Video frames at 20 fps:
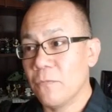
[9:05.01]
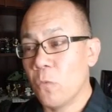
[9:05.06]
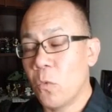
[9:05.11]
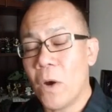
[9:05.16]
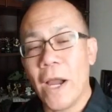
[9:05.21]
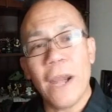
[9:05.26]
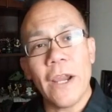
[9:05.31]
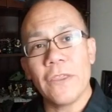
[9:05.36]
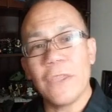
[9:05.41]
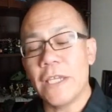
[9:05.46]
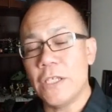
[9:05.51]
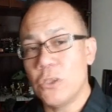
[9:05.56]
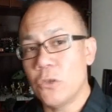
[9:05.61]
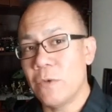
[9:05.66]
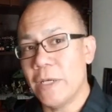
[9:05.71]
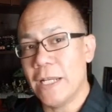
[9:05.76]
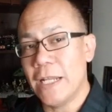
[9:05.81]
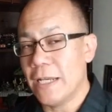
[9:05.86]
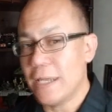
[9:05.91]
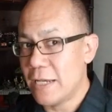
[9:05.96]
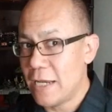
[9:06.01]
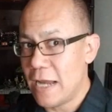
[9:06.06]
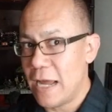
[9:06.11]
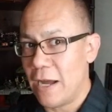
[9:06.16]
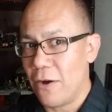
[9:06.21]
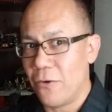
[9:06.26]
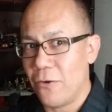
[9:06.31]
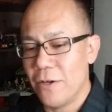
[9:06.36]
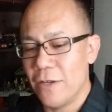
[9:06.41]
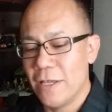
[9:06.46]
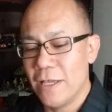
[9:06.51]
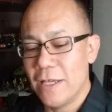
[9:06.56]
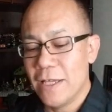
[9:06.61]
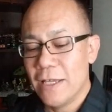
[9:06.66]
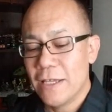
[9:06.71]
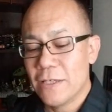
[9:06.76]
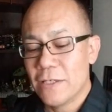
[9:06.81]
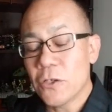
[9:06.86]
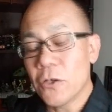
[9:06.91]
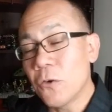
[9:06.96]
why are they doing it now?
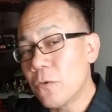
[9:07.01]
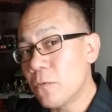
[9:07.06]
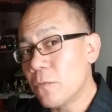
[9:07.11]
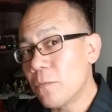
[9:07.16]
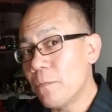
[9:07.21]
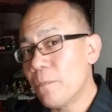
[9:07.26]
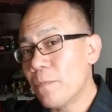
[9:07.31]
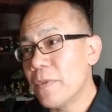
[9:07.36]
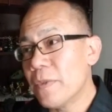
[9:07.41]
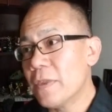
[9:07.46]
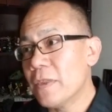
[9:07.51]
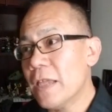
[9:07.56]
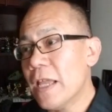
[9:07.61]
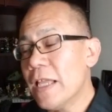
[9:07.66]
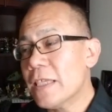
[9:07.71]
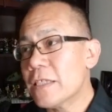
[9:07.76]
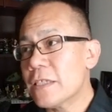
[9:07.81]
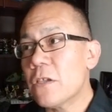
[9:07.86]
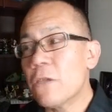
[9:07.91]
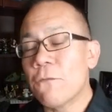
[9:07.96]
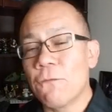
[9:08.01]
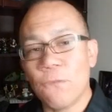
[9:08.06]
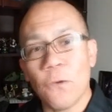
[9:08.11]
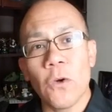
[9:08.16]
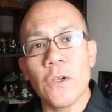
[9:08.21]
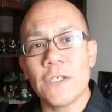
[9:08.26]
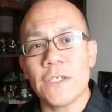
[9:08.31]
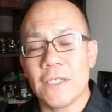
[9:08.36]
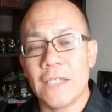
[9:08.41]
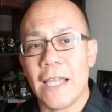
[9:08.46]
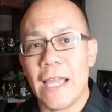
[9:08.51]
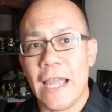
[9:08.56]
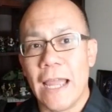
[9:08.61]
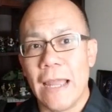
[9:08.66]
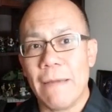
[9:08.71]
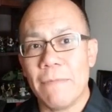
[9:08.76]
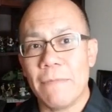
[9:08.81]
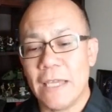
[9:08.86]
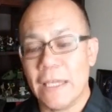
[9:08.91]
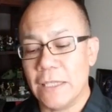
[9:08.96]
So it's the first
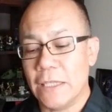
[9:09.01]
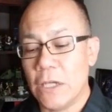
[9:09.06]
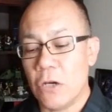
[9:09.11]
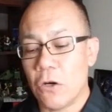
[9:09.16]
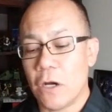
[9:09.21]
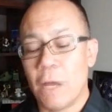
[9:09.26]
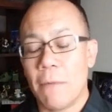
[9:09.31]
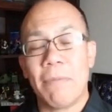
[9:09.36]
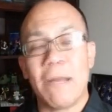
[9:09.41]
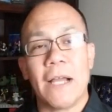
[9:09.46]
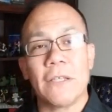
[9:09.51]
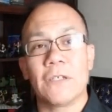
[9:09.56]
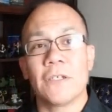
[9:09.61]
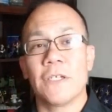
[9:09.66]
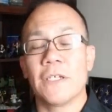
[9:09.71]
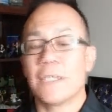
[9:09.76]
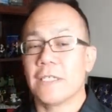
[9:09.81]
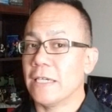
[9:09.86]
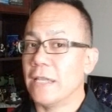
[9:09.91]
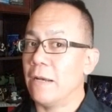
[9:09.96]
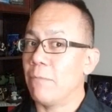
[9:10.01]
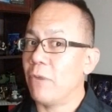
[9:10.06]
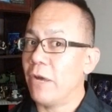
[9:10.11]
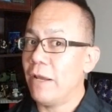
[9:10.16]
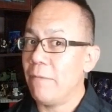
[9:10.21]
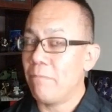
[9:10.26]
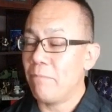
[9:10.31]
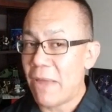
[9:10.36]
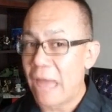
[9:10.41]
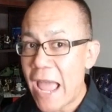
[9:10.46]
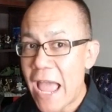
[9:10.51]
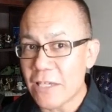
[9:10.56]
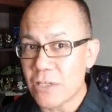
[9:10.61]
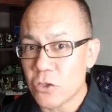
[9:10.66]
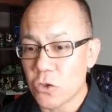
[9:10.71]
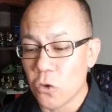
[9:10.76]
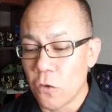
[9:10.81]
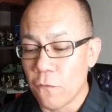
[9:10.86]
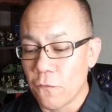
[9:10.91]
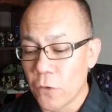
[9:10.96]
time that they're about to celebrate
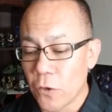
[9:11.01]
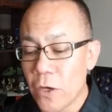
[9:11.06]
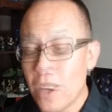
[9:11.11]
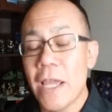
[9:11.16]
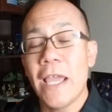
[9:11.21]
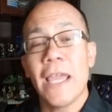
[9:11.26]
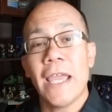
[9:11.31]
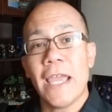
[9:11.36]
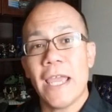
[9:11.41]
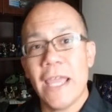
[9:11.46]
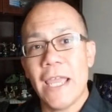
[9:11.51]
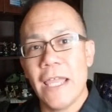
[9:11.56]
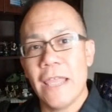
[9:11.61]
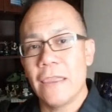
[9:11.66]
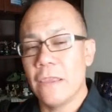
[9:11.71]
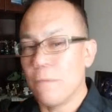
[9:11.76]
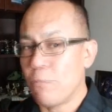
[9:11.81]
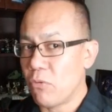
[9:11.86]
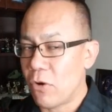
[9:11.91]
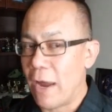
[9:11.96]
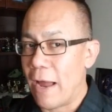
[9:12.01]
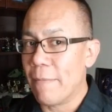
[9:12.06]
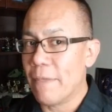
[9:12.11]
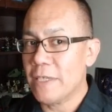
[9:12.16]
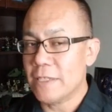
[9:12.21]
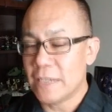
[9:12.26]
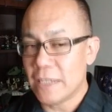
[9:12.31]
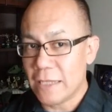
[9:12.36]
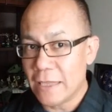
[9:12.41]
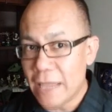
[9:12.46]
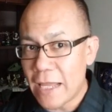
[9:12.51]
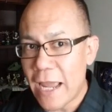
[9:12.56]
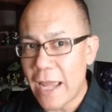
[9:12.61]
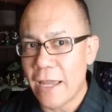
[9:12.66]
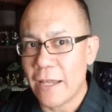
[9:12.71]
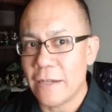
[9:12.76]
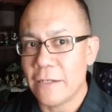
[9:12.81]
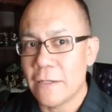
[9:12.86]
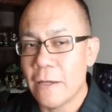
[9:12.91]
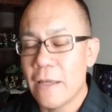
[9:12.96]
Passover in the promised
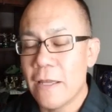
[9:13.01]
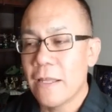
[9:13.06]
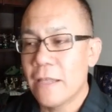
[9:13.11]
land.